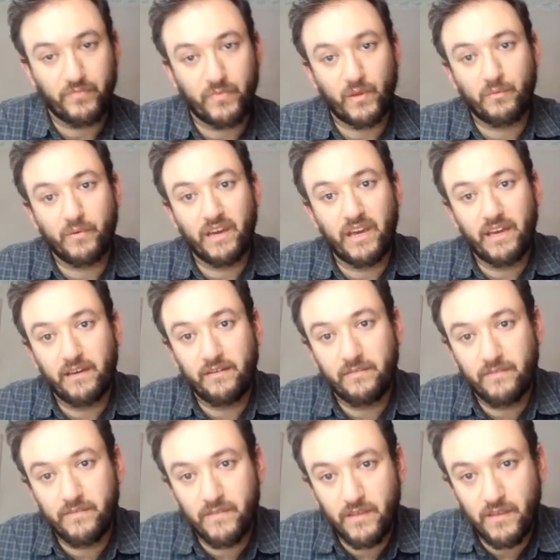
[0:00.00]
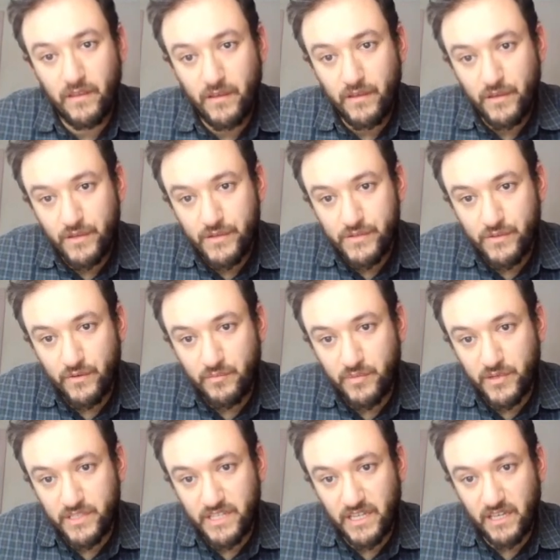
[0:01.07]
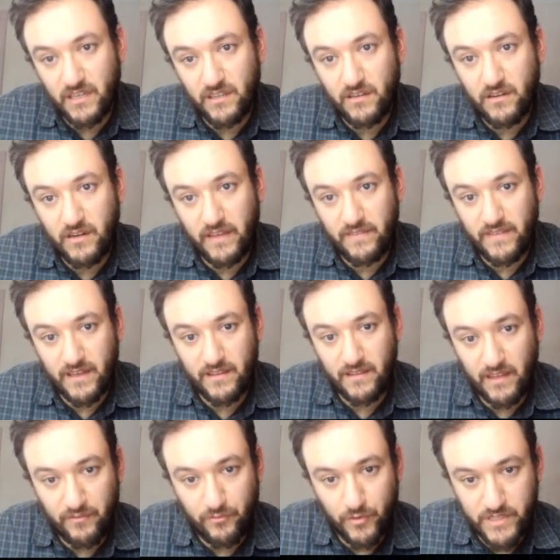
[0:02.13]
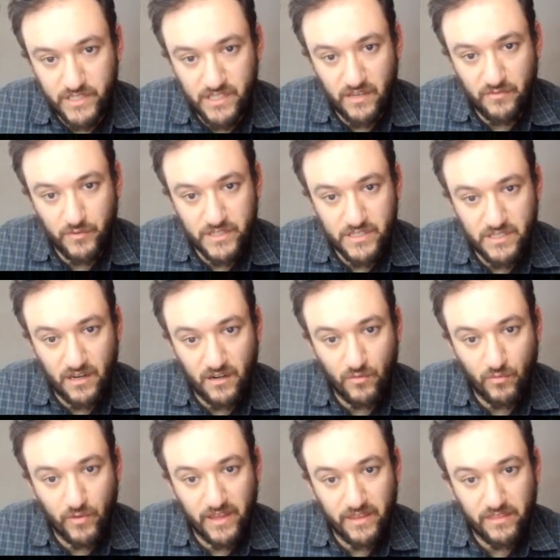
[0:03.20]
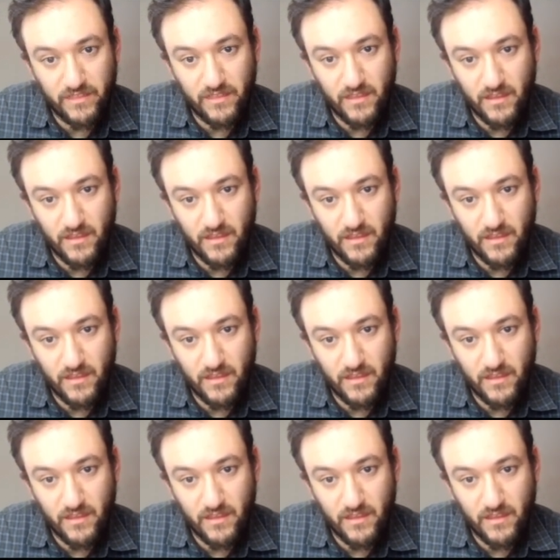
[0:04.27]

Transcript: Okay? So in particular, if we start with